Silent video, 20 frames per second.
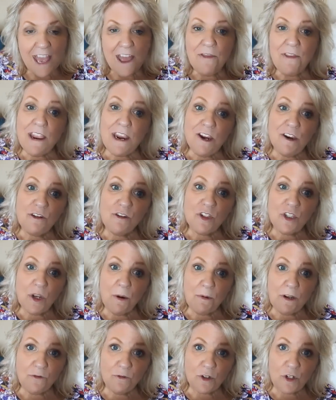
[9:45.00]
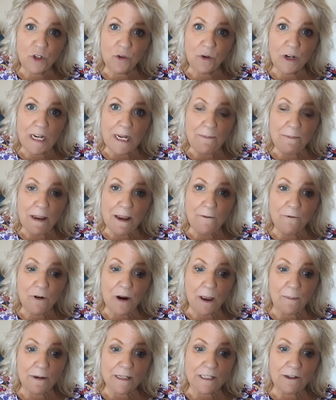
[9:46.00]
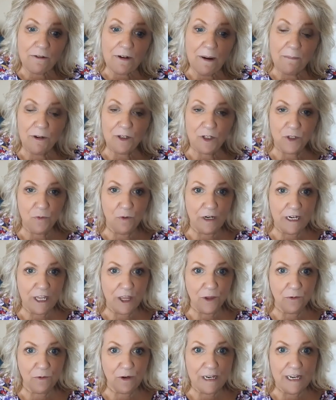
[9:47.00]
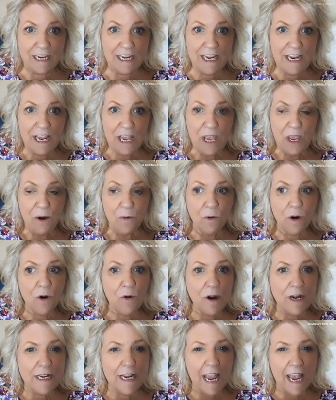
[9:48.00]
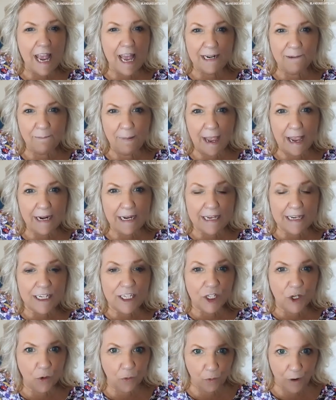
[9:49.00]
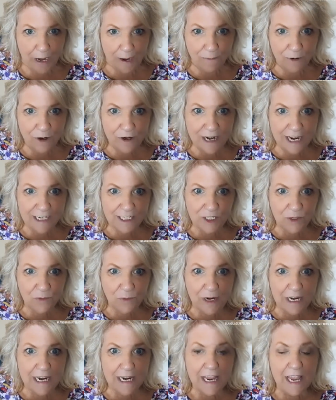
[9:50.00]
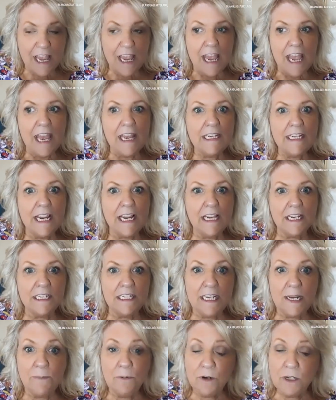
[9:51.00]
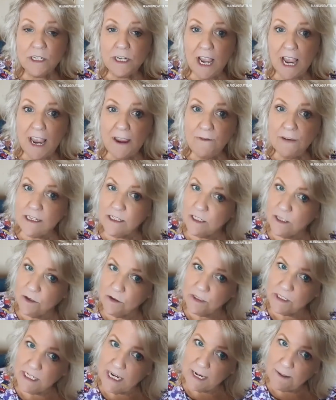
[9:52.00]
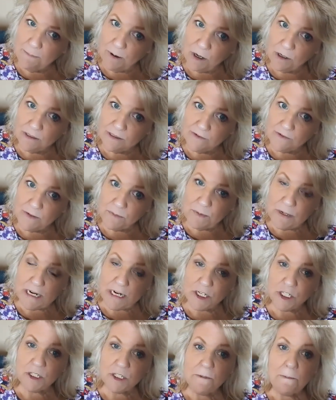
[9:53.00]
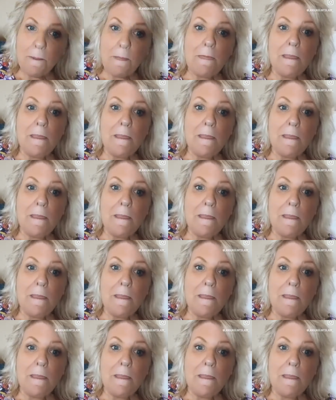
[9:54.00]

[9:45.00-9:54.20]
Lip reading: Thank you so much for joining me for episode number 23. We're going to head back into grammar next week and take a deeper dive into those 10 parts of speech.